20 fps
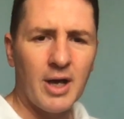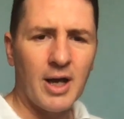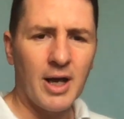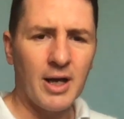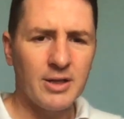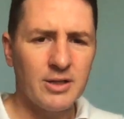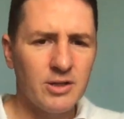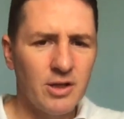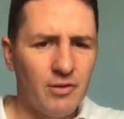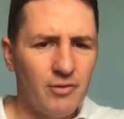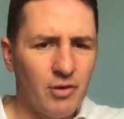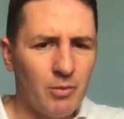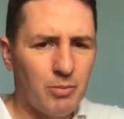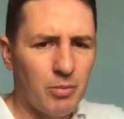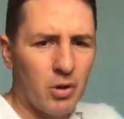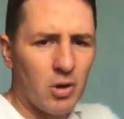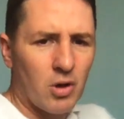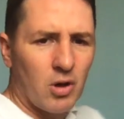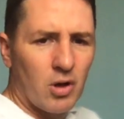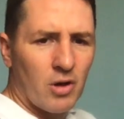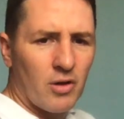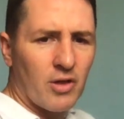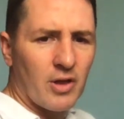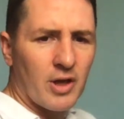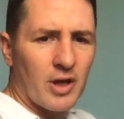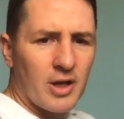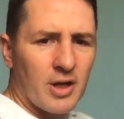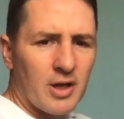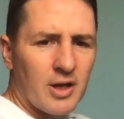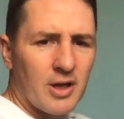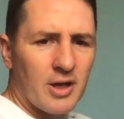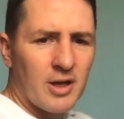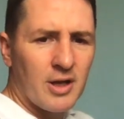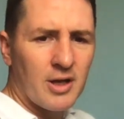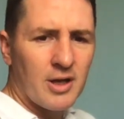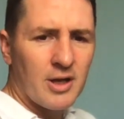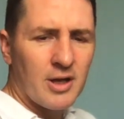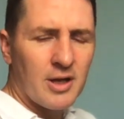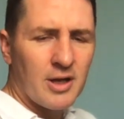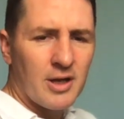And so if you pull
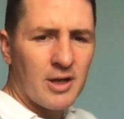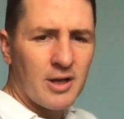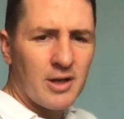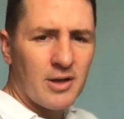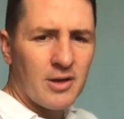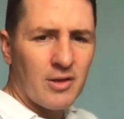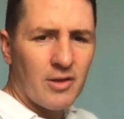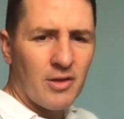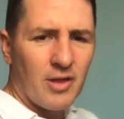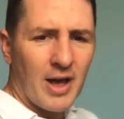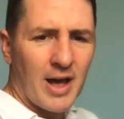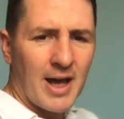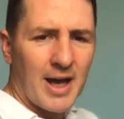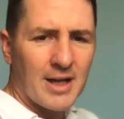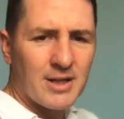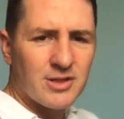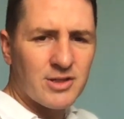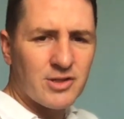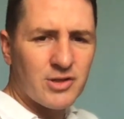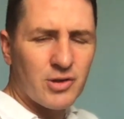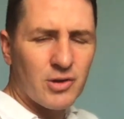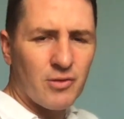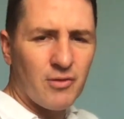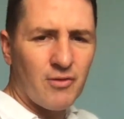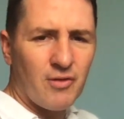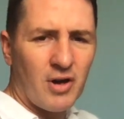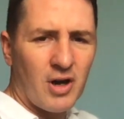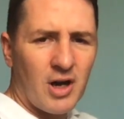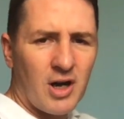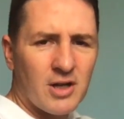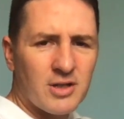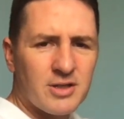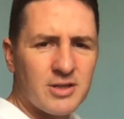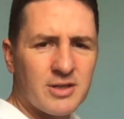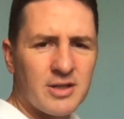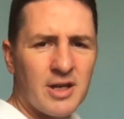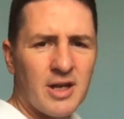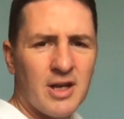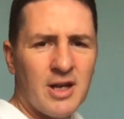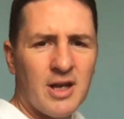the hands too fast,